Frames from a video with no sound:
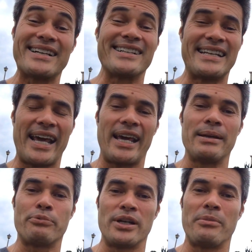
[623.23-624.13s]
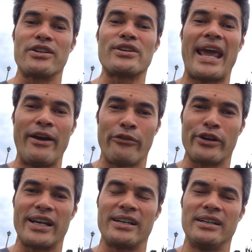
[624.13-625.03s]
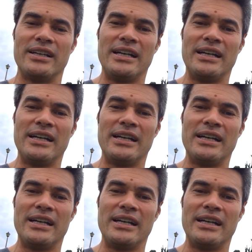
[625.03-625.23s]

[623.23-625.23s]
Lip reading: And today, pretty much every